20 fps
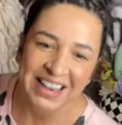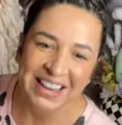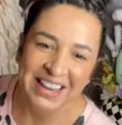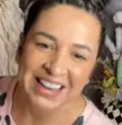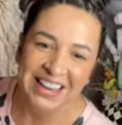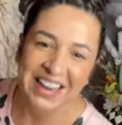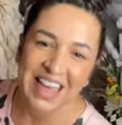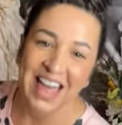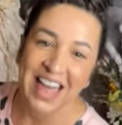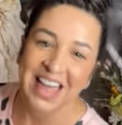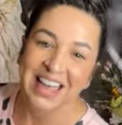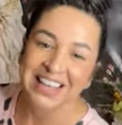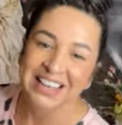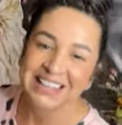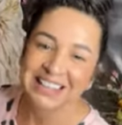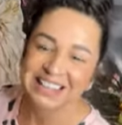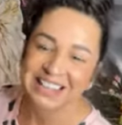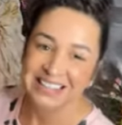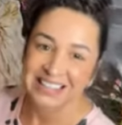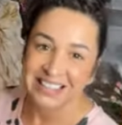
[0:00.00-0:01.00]

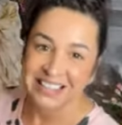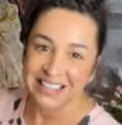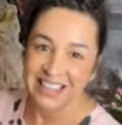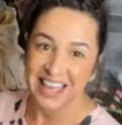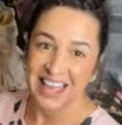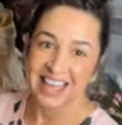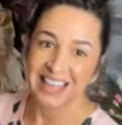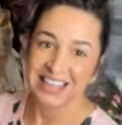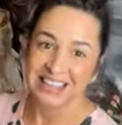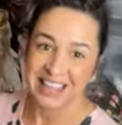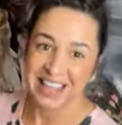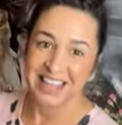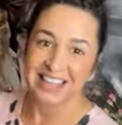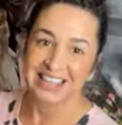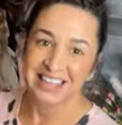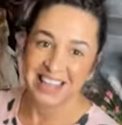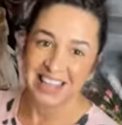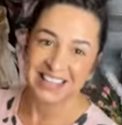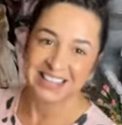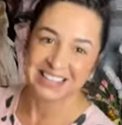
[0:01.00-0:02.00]
Yes, yes, yes,
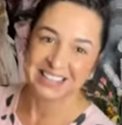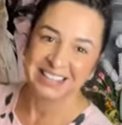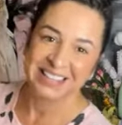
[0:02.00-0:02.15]
yes.